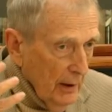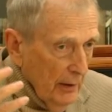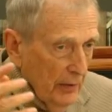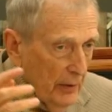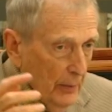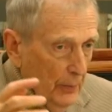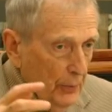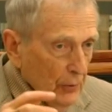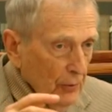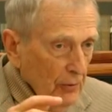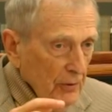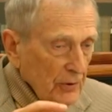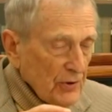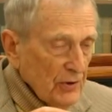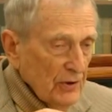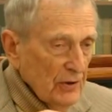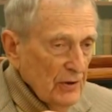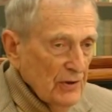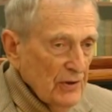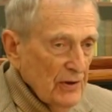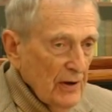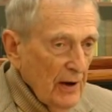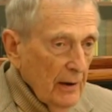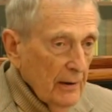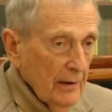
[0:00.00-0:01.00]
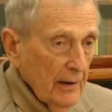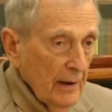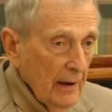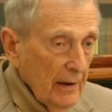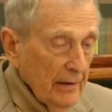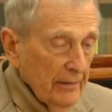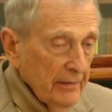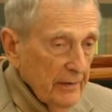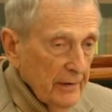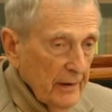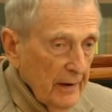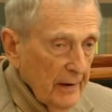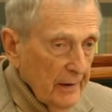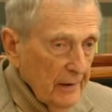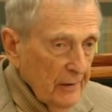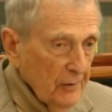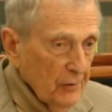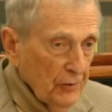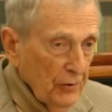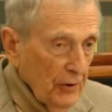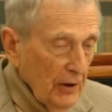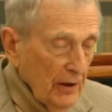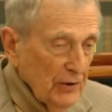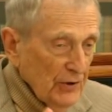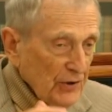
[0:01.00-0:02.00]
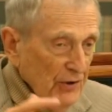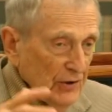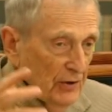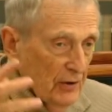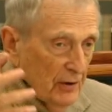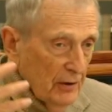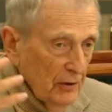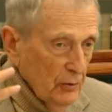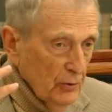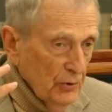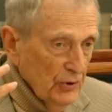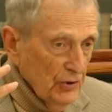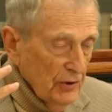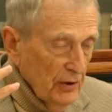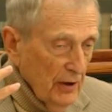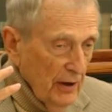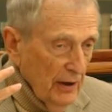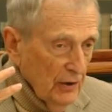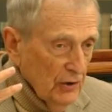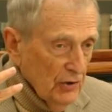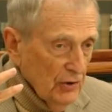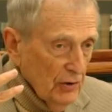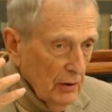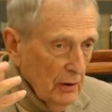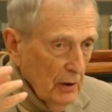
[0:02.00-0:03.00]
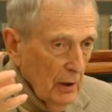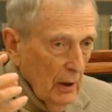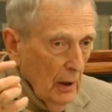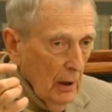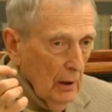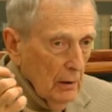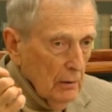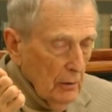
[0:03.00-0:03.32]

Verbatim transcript: the person is not having a crazy hallucination.